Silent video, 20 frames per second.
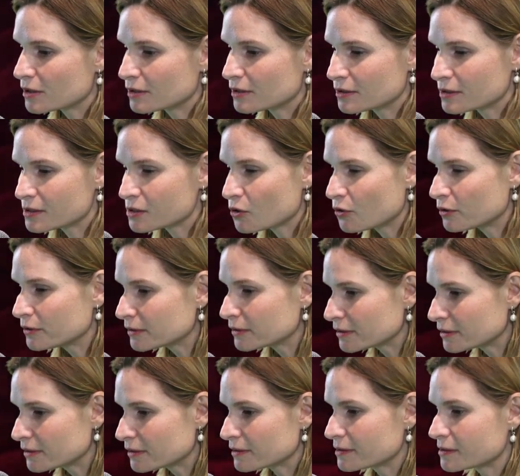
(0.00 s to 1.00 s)
and
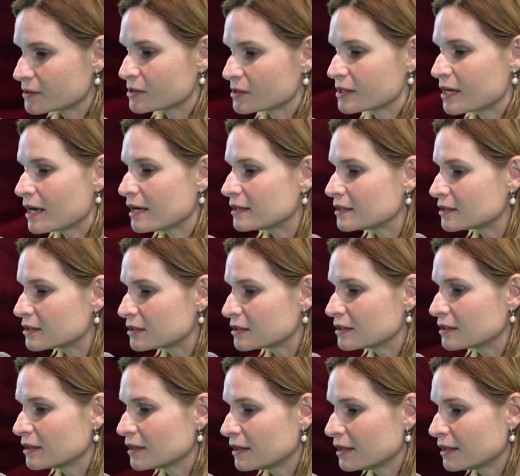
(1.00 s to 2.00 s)
discontent in society,
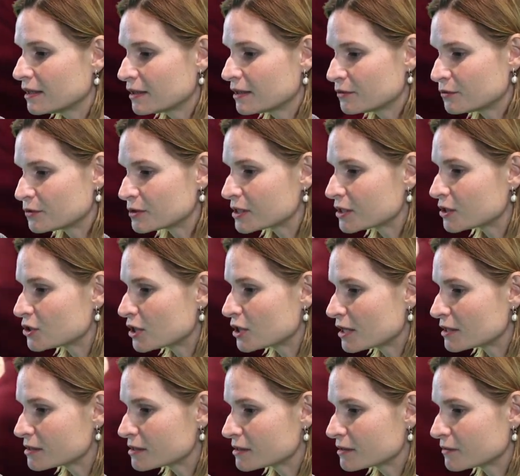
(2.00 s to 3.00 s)
there is a
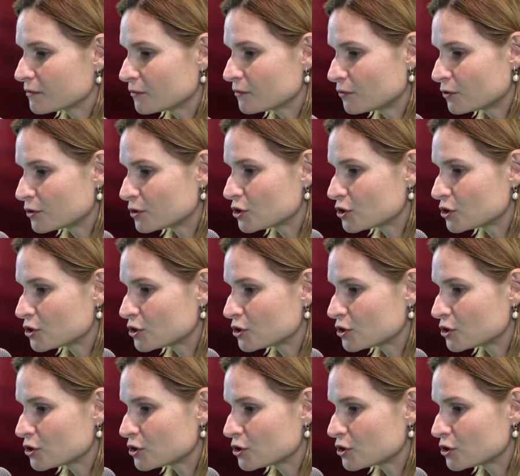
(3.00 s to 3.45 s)
chance for a